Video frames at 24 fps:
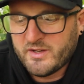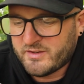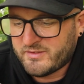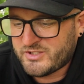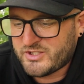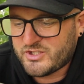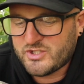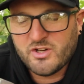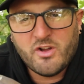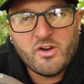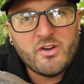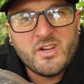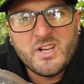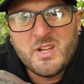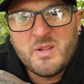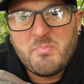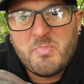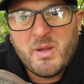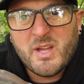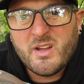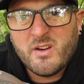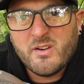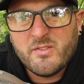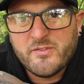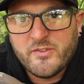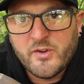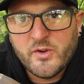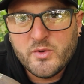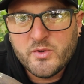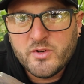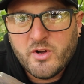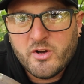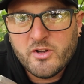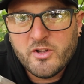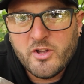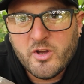Slightly bigger
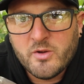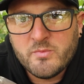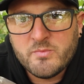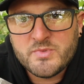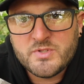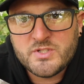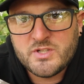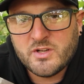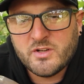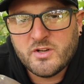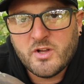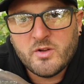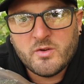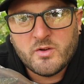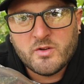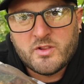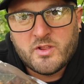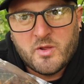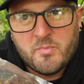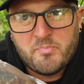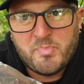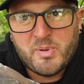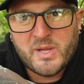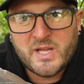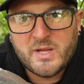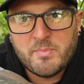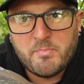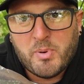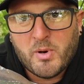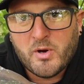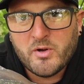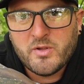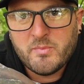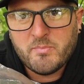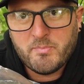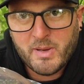food items, you know, like a big
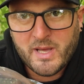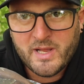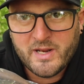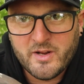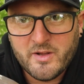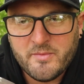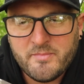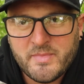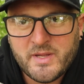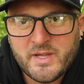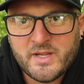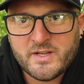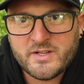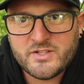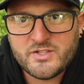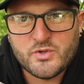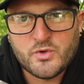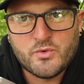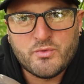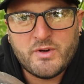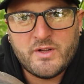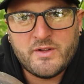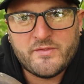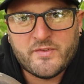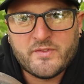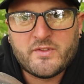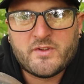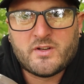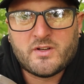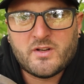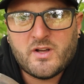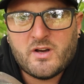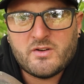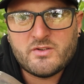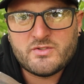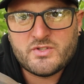bite pellet mix or even the
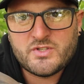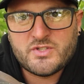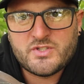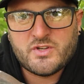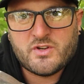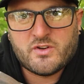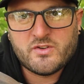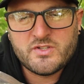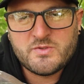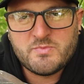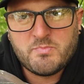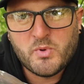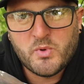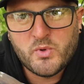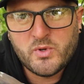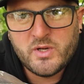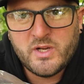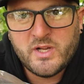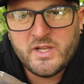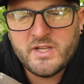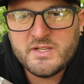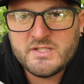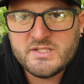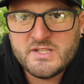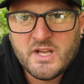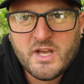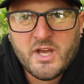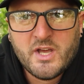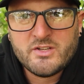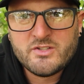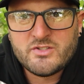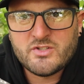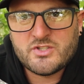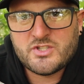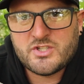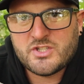larger size boilies,
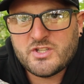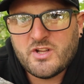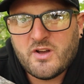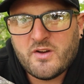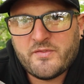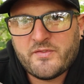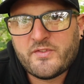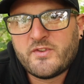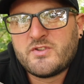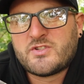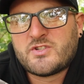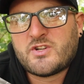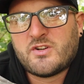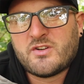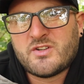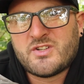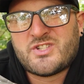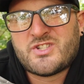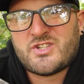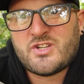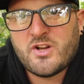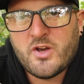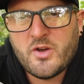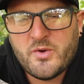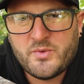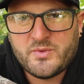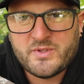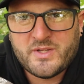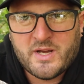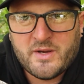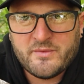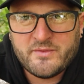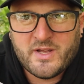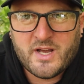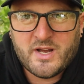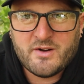just stuff that's going to slow
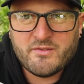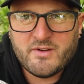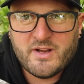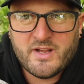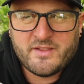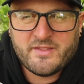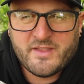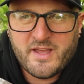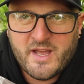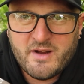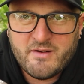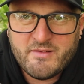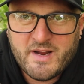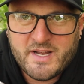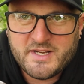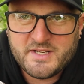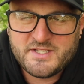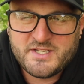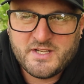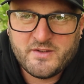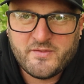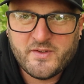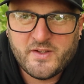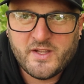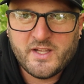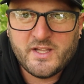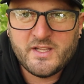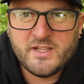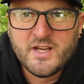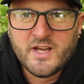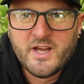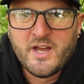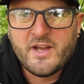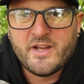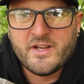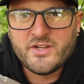down their, their activity
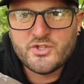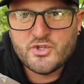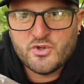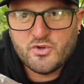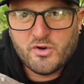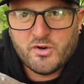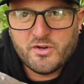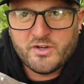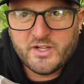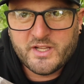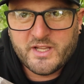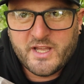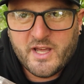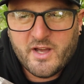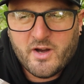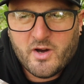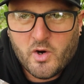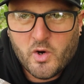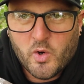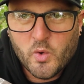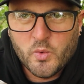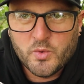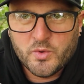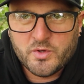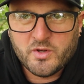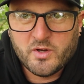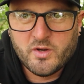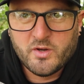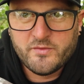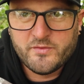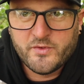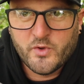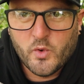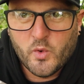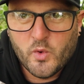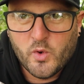in trying to get hold
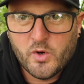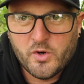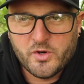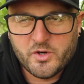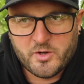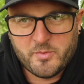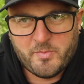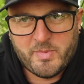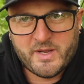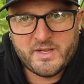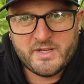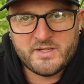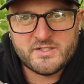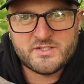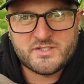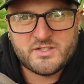of your hook bait.